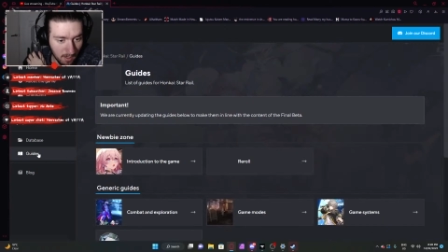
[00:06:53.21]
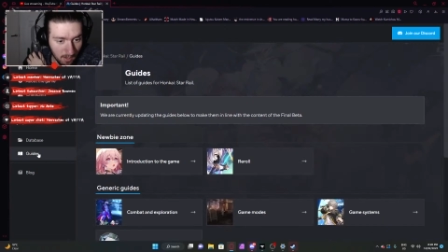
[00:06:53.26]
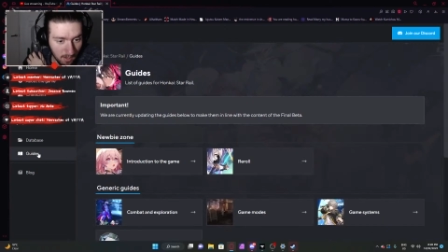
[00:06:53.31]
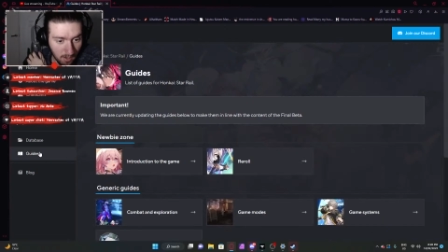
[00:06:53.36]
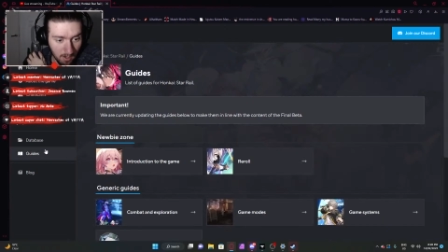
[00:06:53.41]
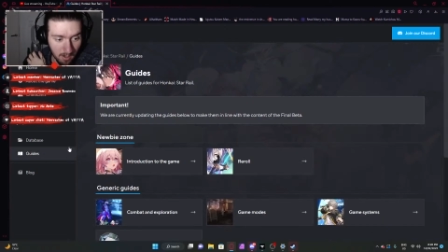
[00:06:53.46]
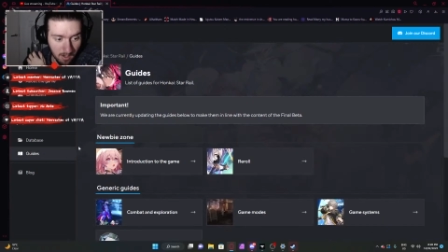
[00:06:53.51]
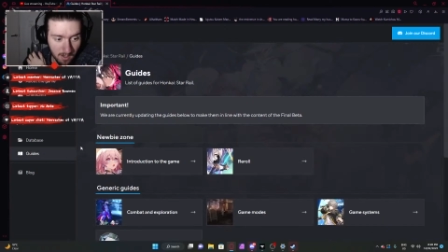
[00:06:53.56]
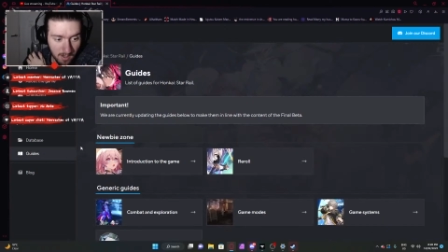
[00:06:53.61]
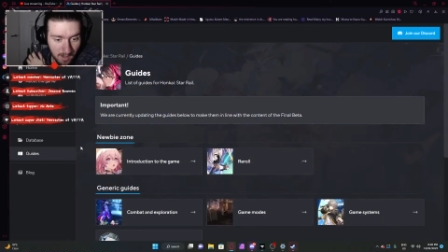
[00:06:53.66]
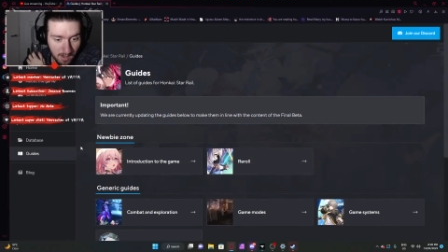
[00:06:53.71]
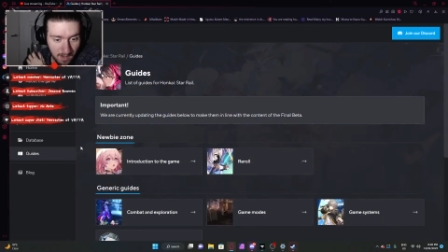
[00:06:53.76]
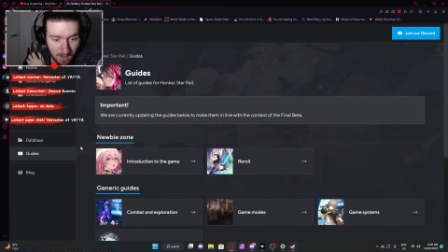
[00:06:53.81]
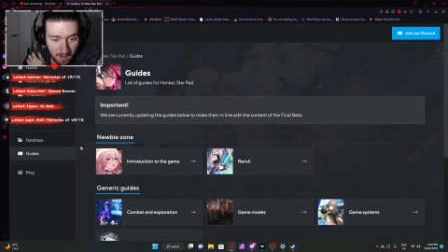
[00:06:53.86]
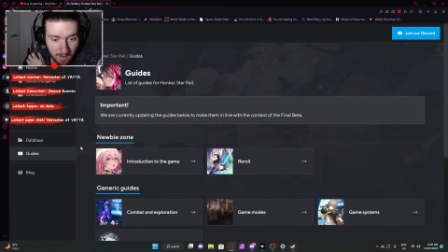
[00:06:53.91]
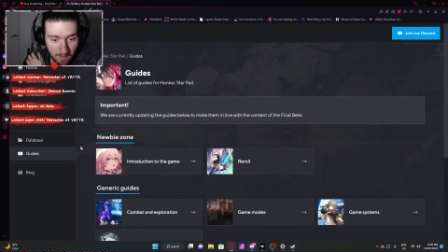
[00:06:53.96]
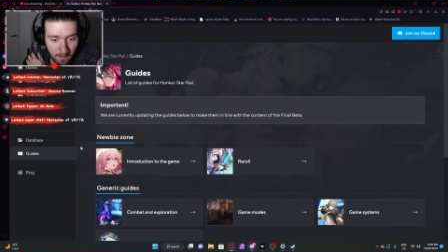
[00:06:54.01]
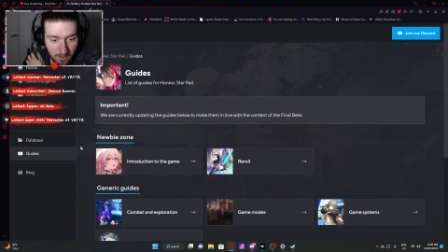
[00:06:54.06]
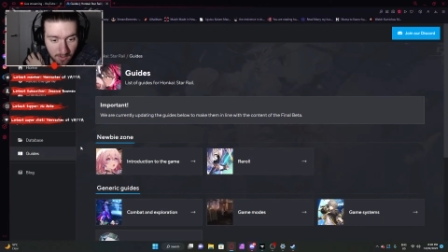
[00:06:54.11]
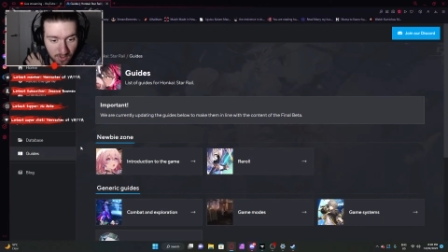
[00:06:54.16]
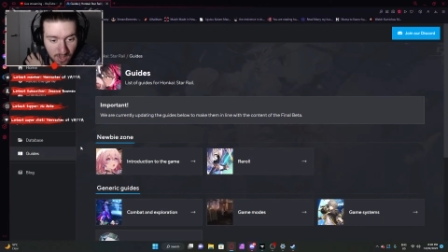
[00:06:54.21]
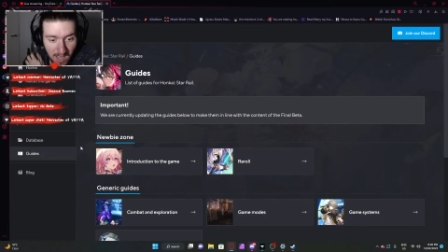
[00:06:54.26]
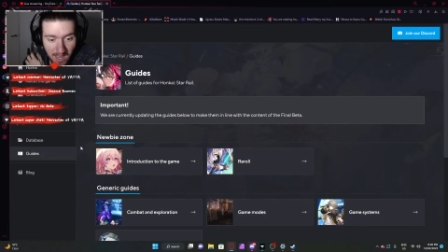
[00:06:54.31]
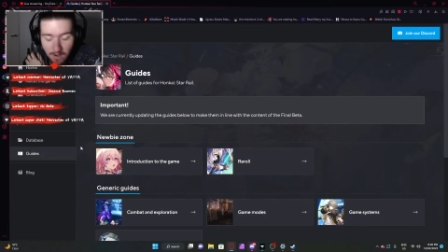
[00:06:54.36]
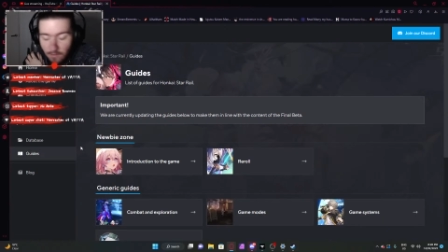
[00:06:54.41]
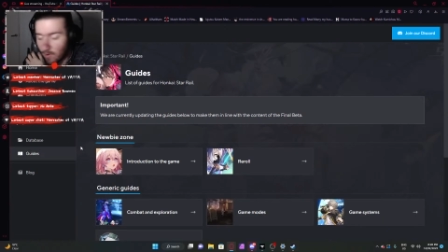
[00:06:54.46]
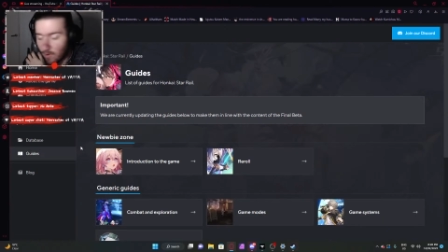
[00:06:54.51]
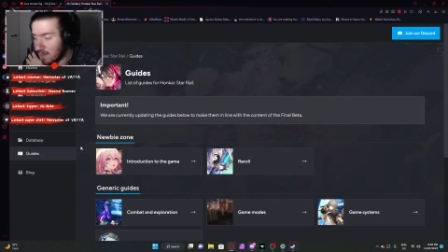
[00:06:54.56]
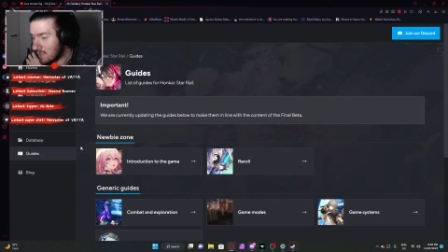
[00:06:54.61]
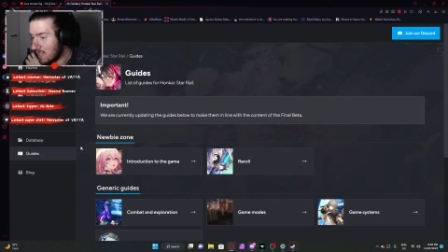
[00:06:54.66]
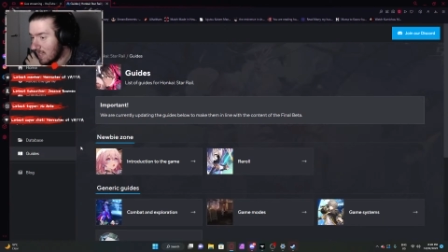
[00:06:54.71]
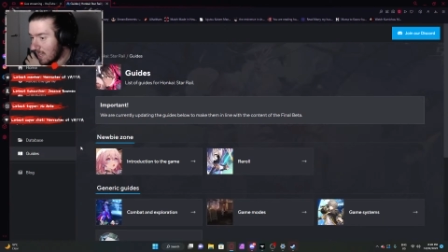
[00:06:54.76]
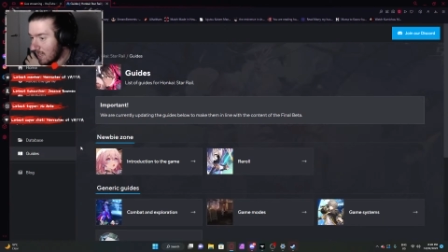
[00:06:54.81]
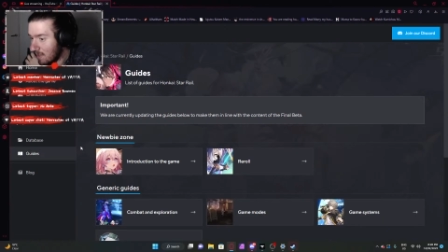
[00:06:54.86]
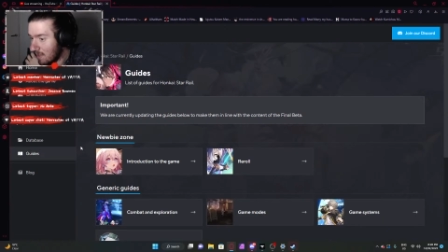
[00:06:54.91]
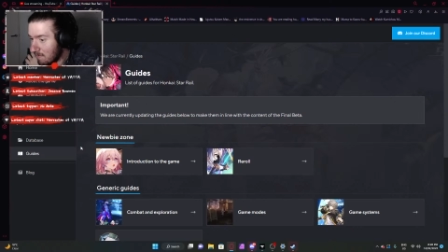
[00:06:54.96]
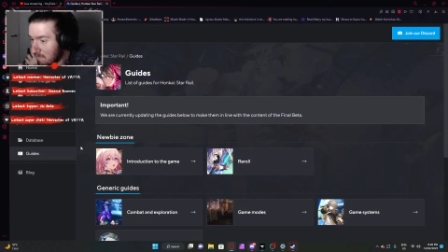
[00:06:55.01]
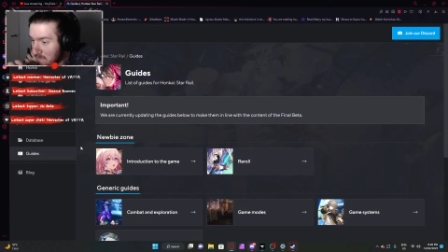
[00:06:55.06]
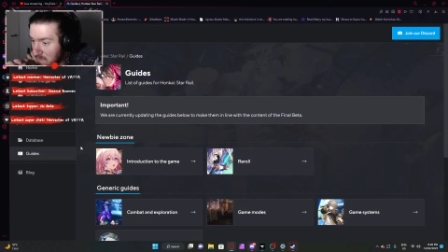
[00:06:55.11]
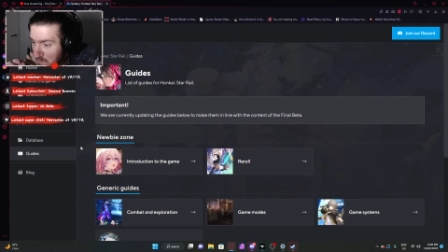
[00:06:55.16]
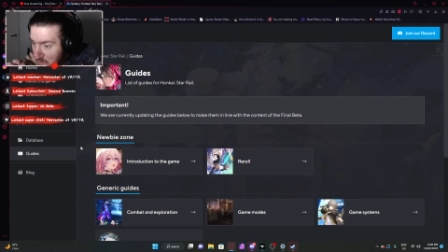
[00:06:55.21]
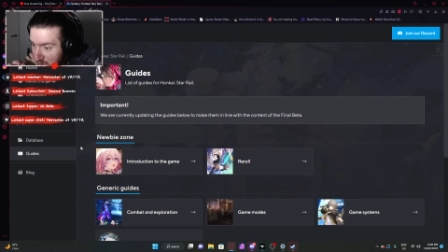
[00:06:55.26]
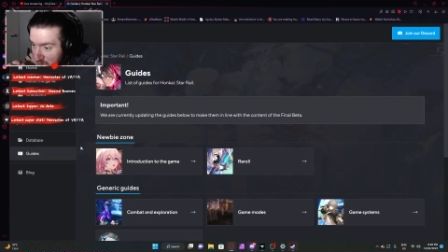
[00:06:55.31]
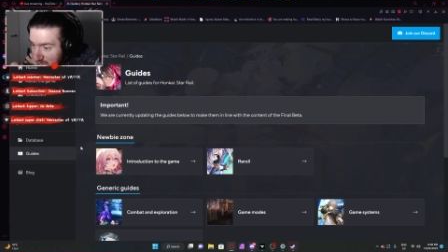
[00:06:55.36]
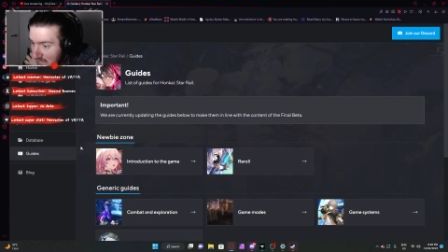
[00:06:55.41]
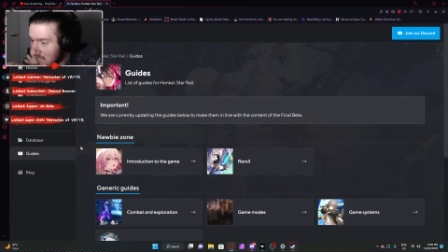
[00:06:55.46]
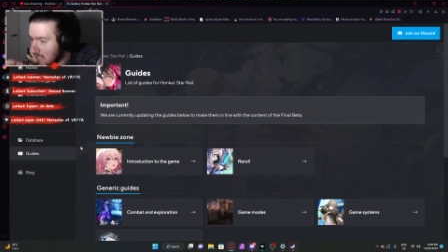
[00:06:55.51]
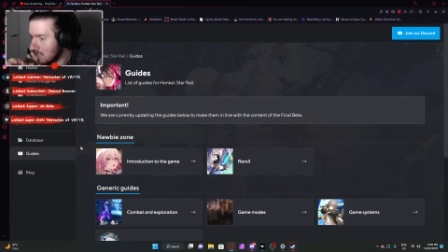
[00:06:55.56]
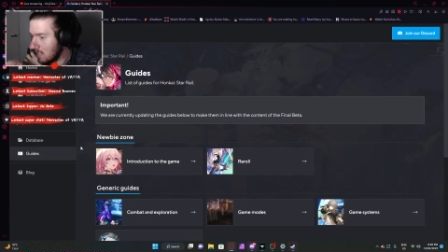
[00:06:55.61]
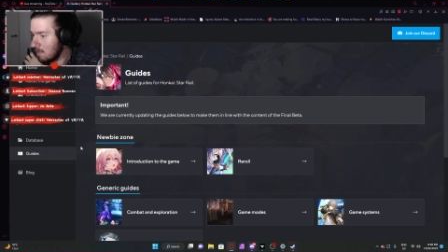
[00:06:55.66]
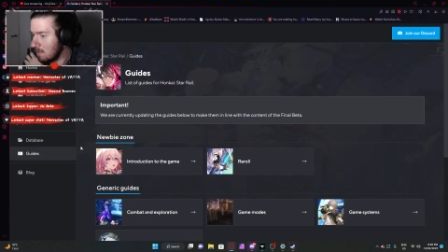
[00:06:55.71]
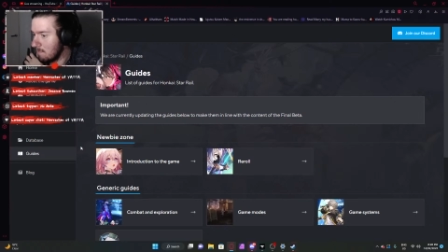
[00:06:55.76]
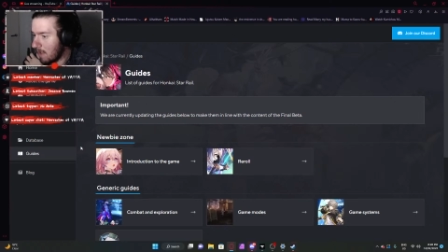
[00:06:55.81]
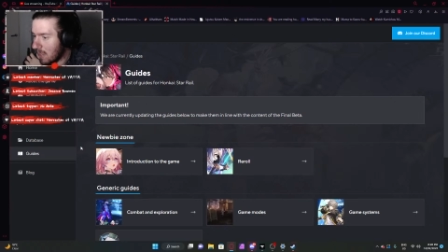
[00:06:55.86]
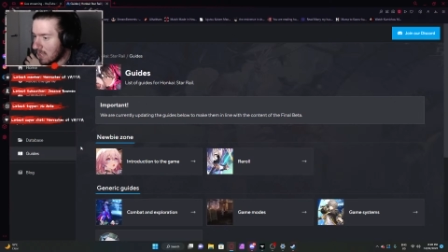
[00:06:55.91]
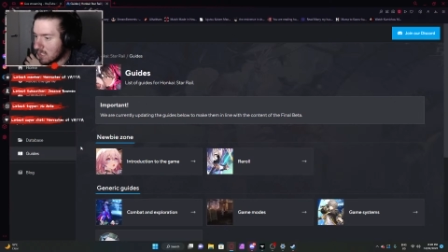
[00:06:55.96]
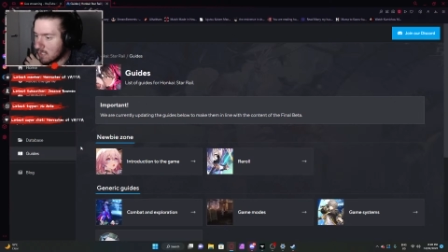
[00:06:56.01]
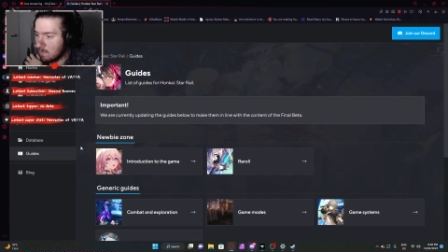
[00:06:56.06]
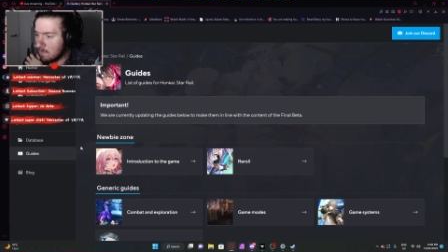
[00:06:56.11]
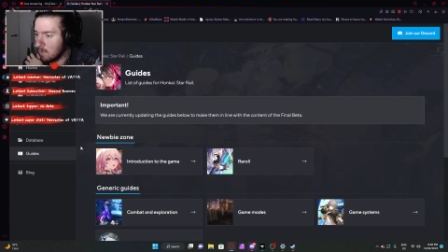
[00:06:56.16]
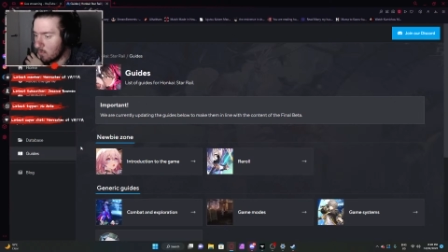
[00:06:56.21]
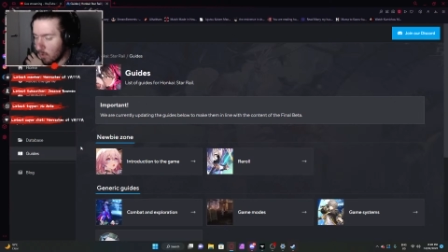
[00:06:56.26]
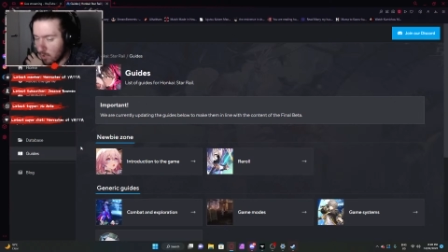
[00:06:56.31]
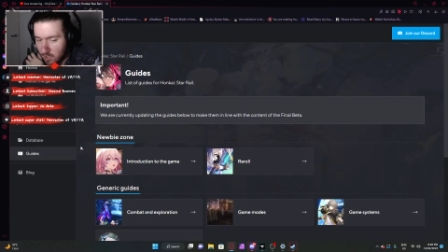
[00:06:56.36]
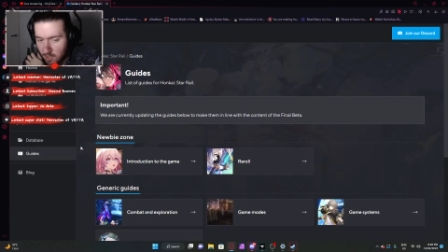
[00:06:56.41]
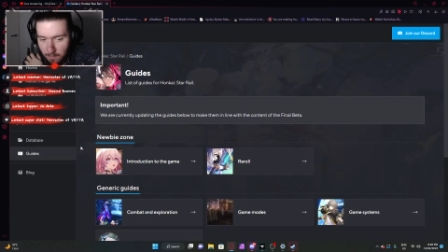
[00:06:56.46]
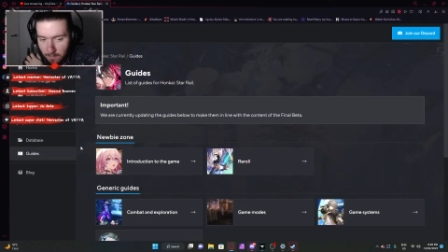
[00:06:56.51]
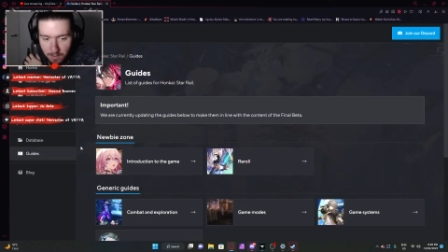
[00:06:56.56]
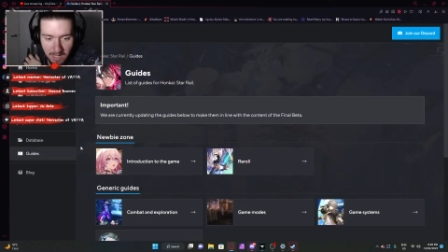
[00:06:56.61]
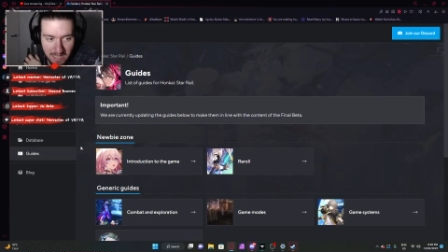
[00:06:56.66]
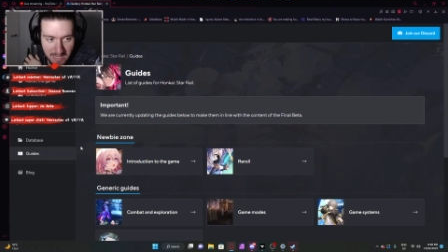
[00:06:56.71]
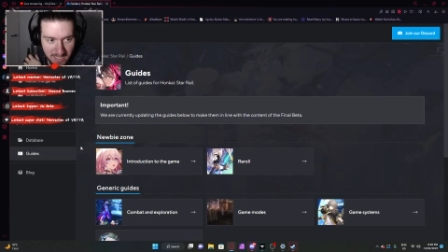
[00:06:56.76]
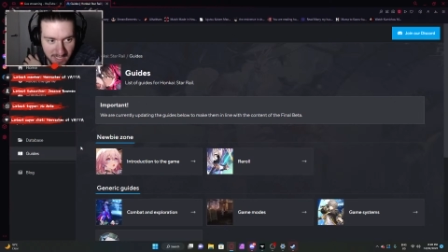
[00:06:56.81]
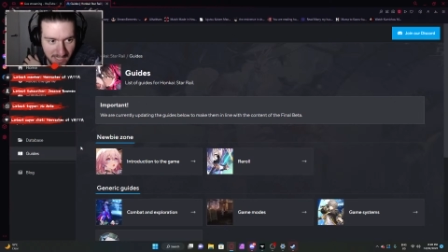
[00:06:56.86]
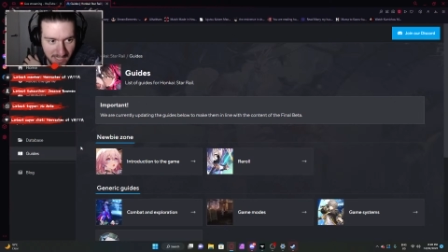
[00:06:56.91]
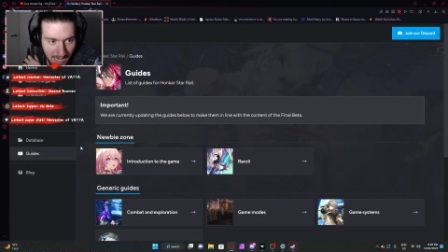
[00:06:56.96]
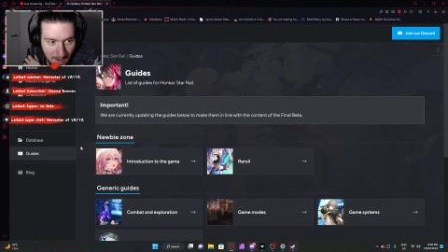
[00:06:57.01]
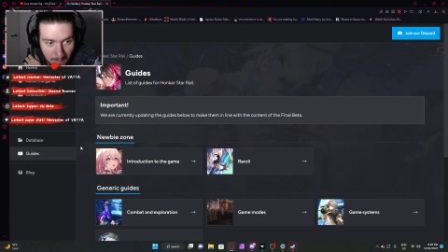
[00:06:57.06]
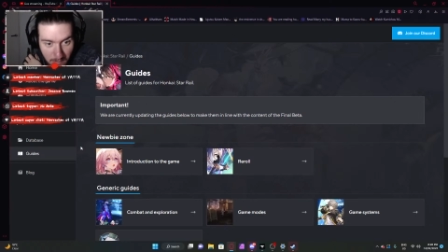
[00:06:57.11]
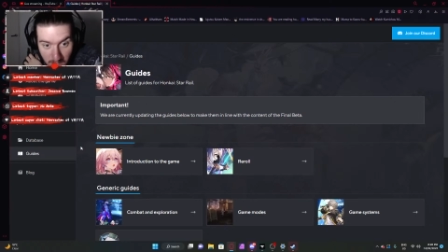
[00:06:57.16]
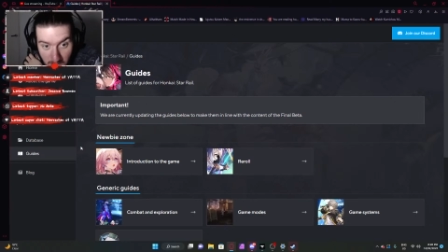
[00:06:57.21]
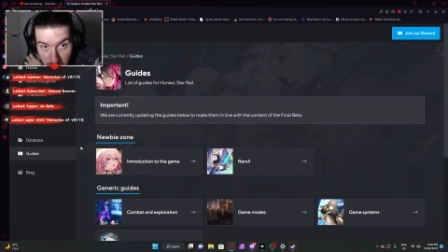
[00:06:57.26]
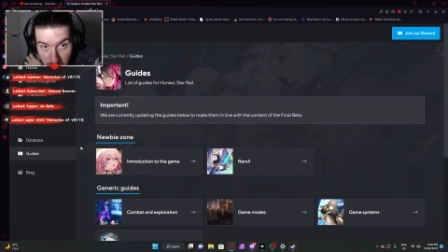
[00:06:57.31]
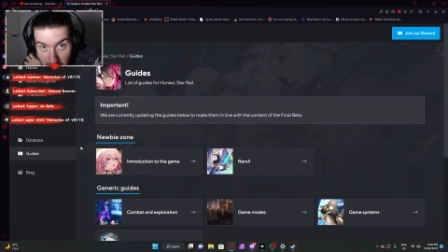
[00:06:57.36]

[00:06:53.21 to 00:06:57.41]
Oh, that right there immediately makes me want to play this game